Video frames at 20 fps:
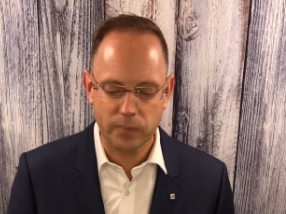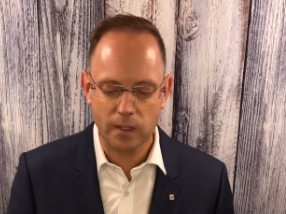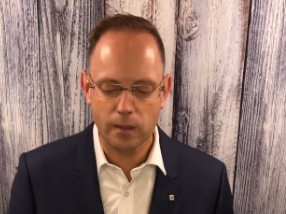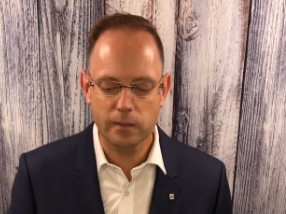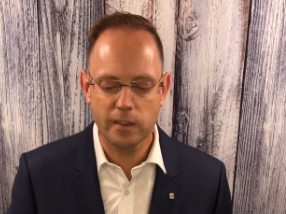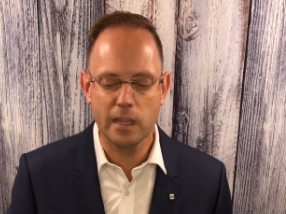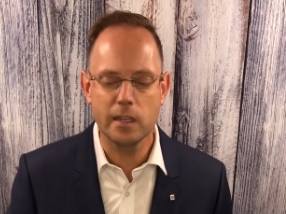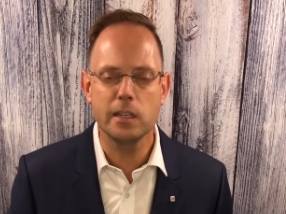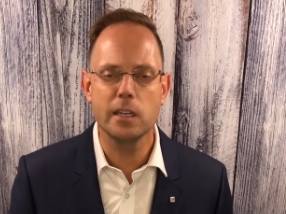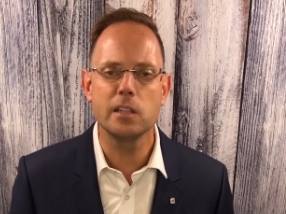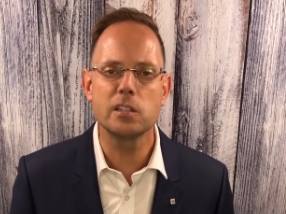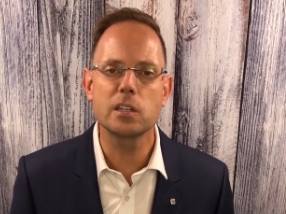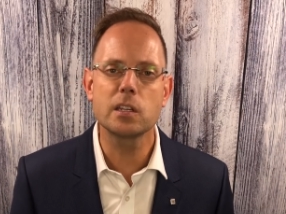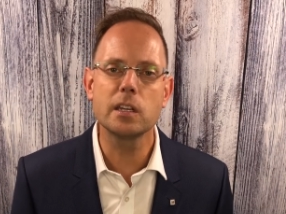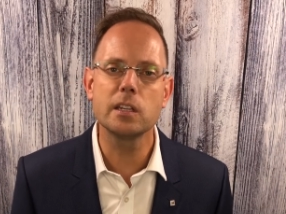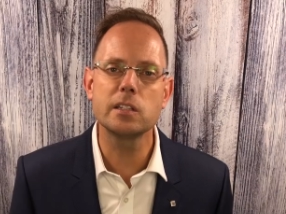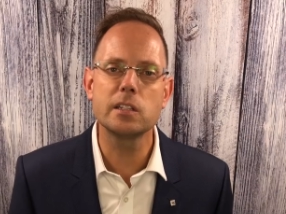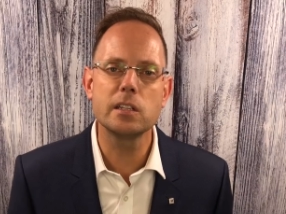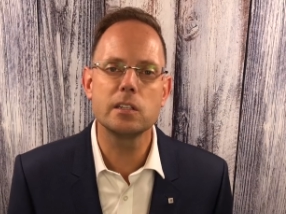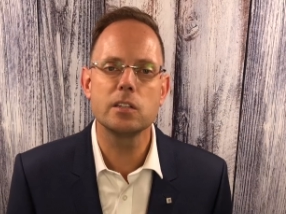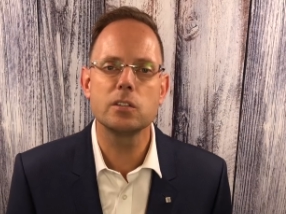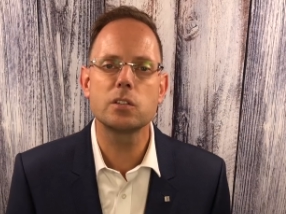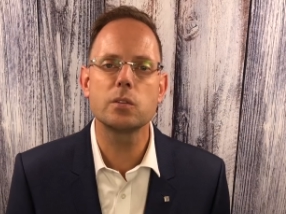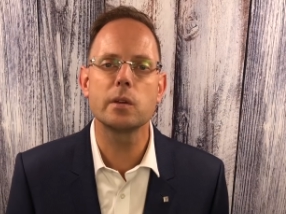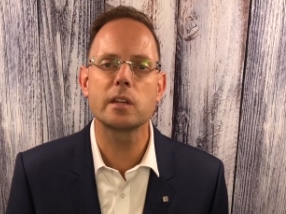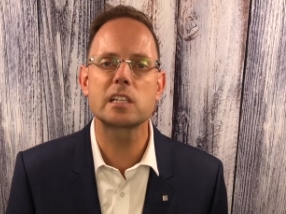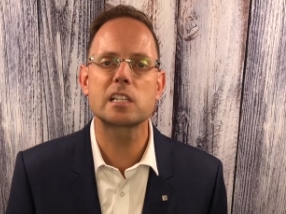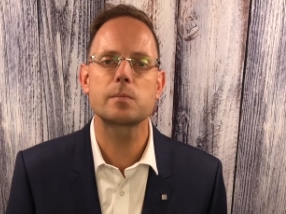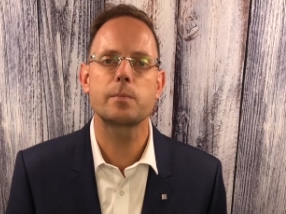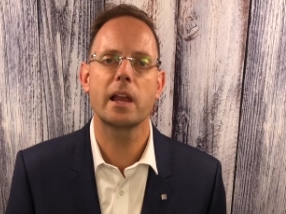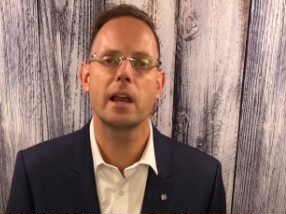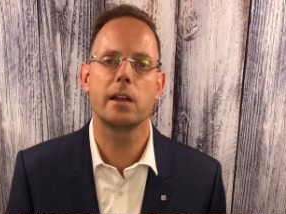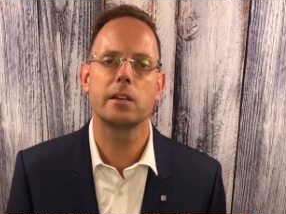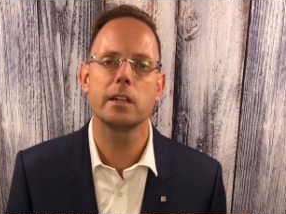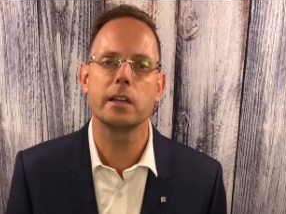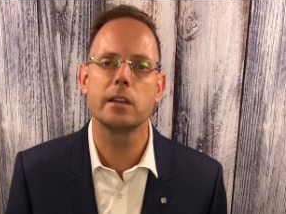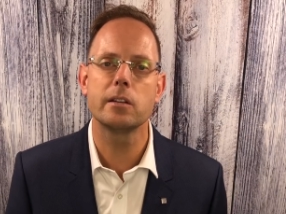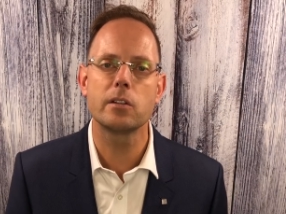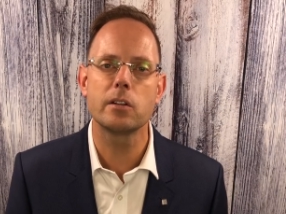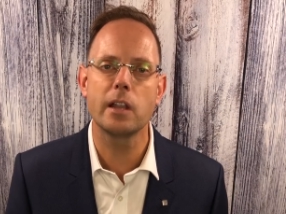They need to continue to expand
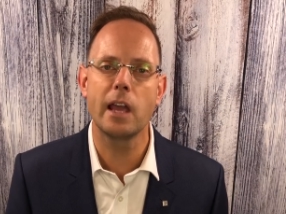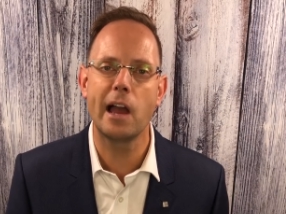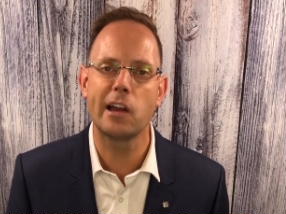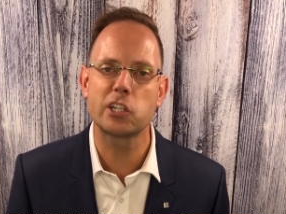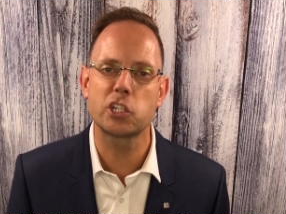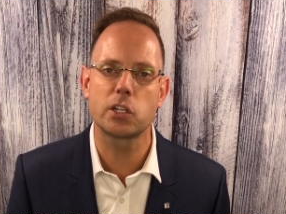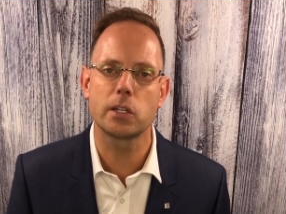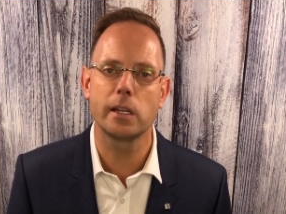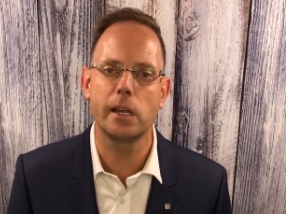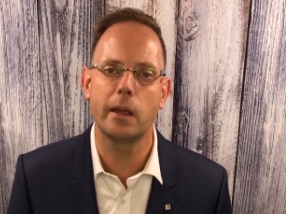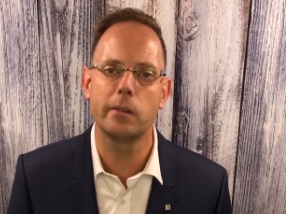internationally.